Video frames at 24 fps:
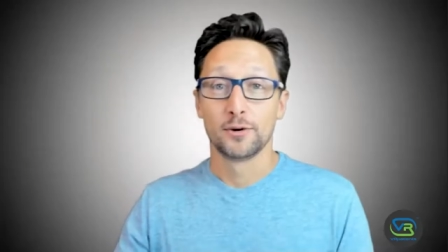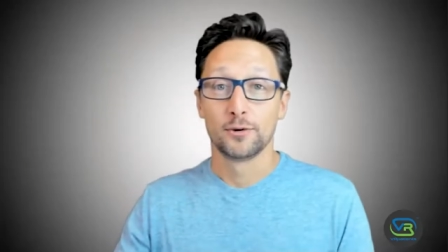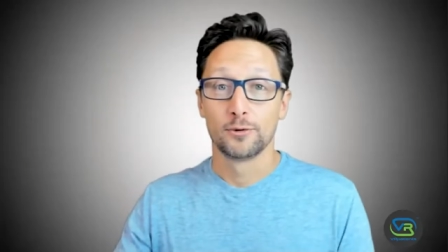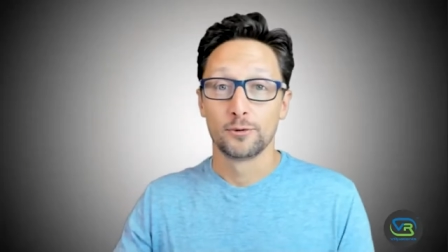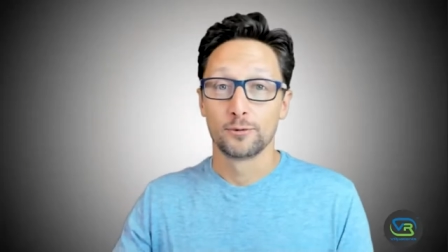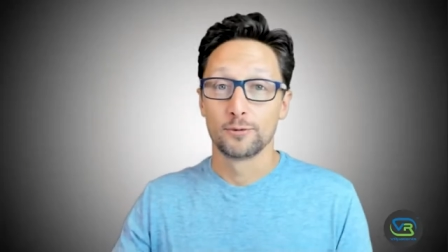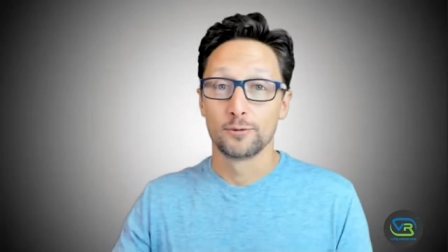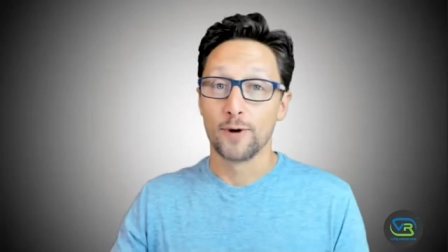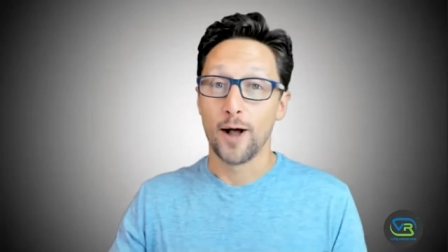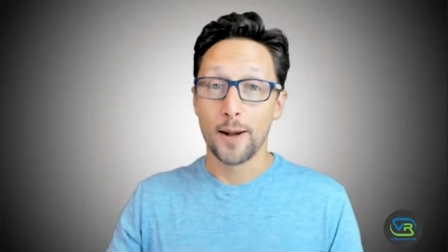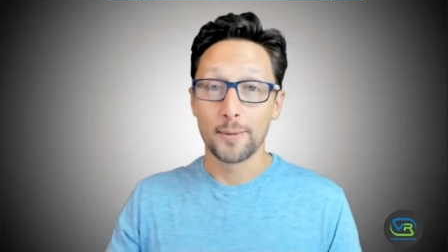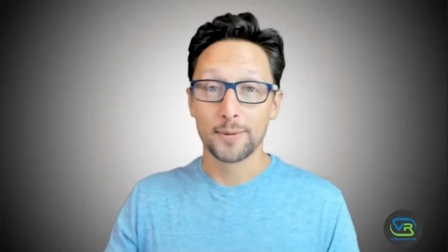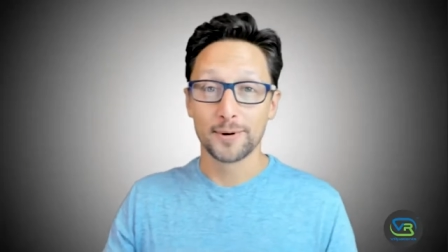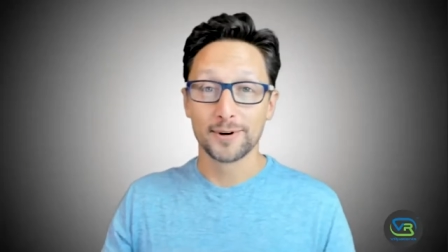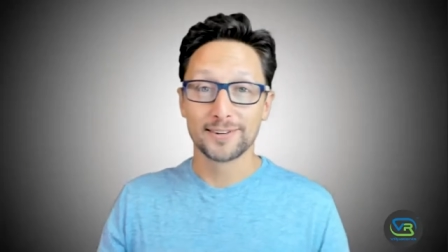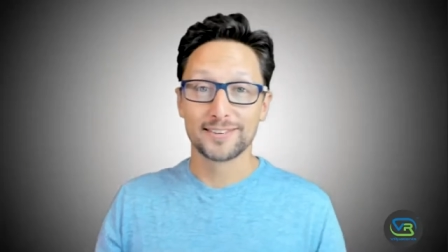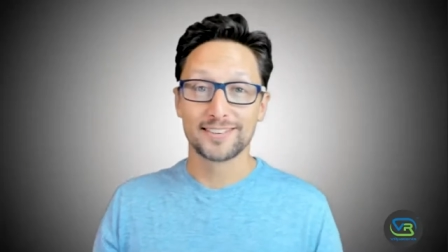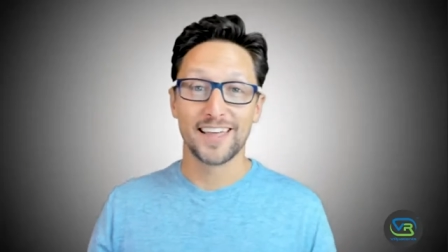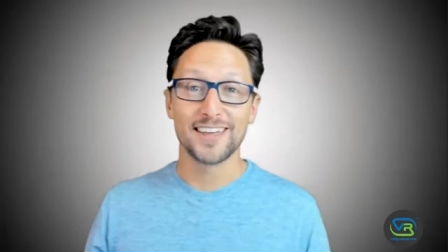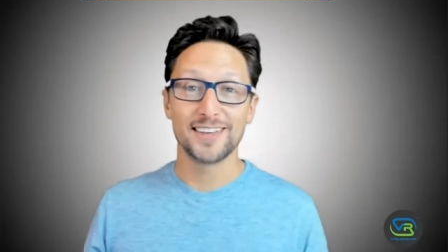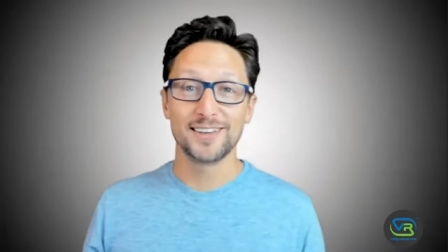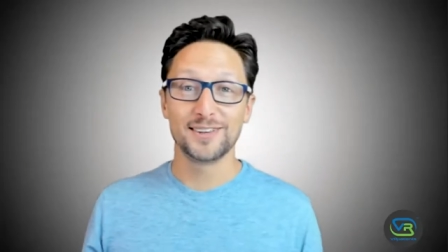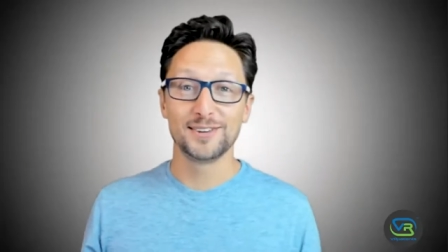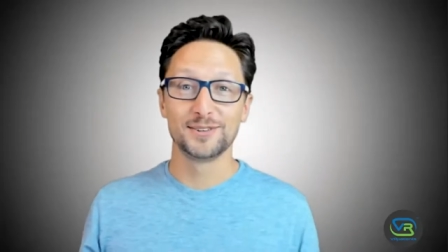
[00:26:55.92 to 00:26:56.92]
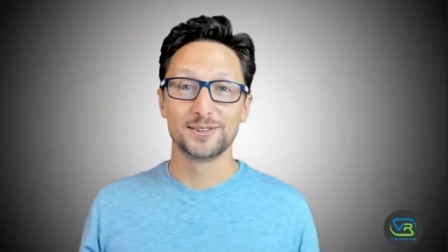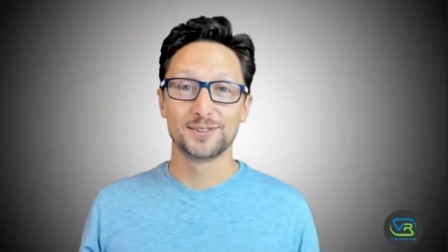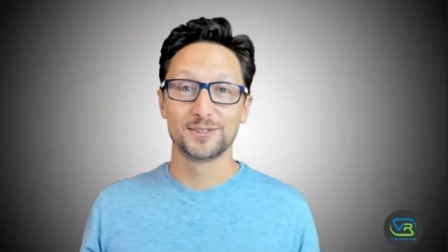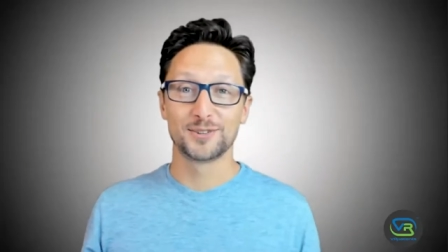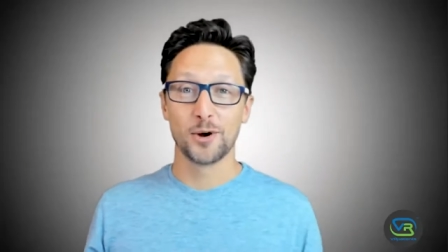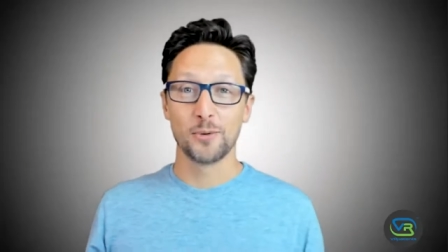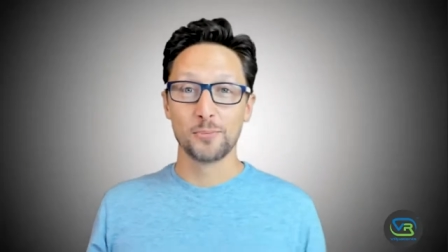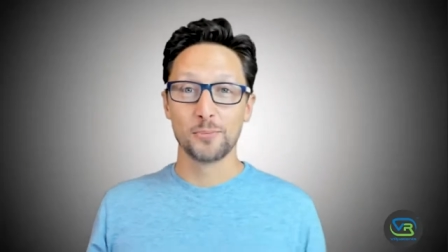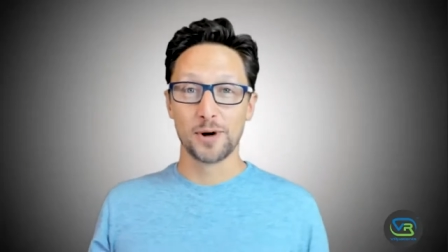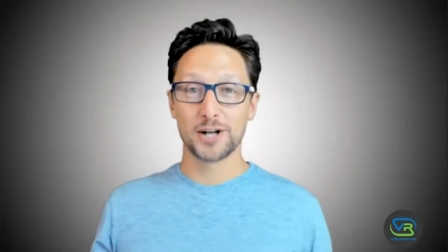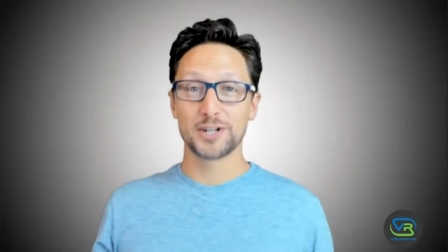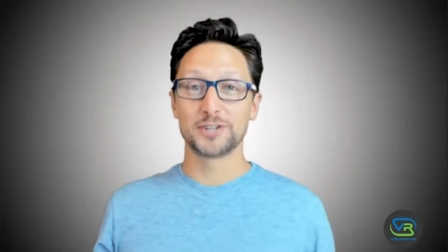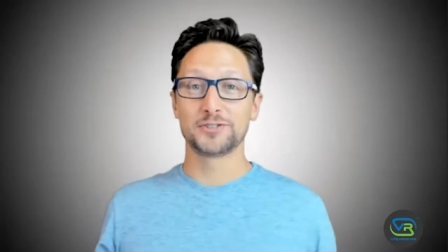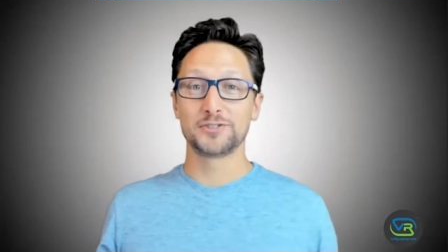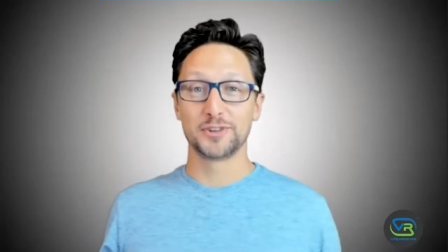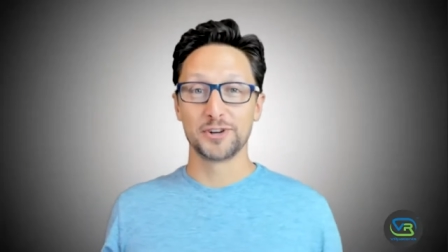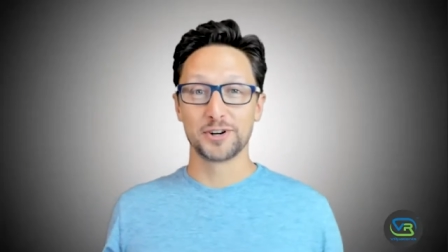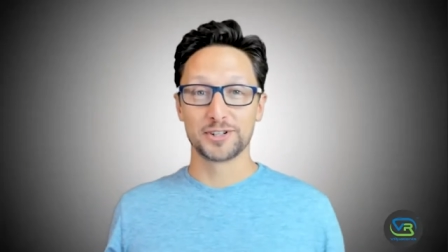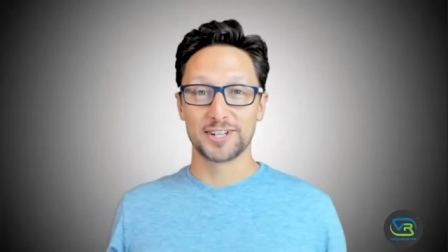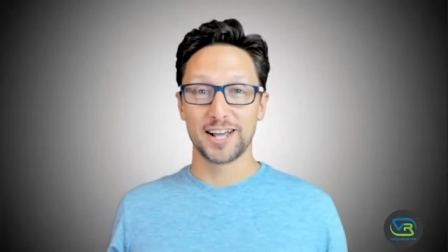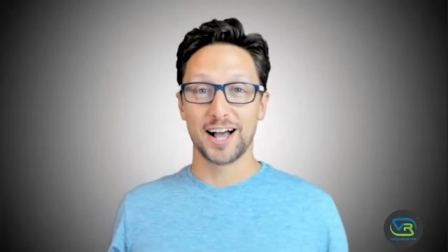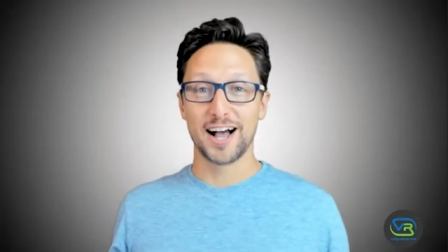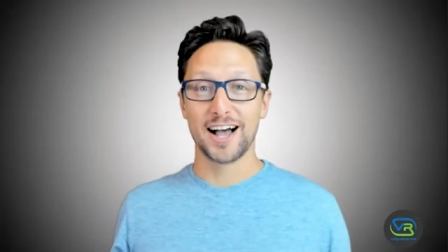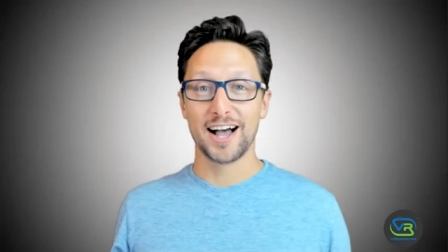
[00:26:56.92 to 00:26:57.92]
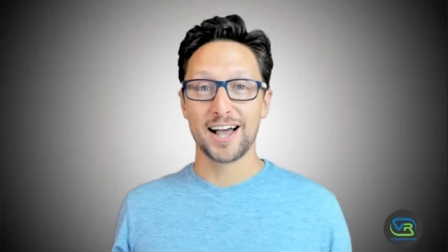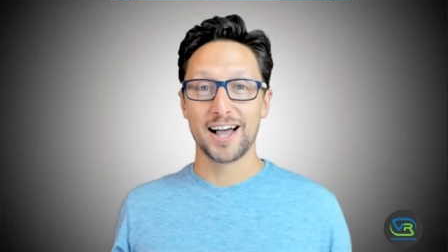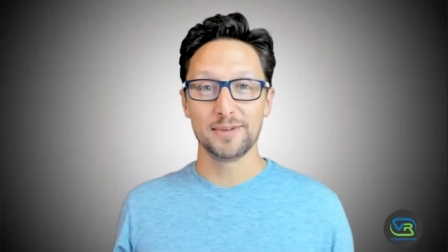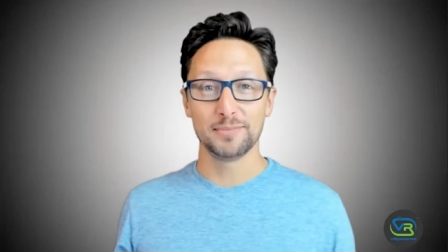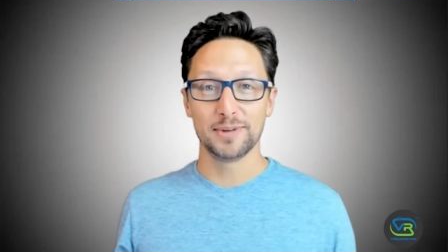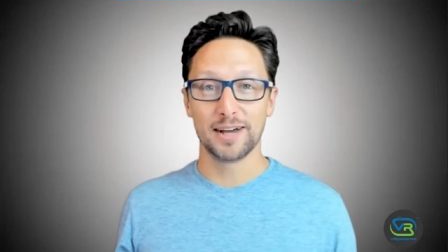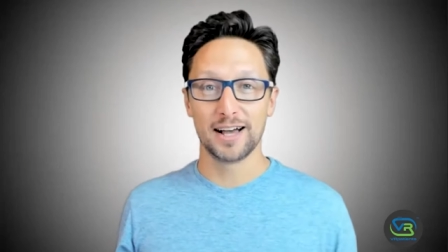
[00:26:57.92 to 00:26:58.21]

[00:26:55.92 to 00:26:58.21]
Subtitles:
Robert, thank you so much for your time.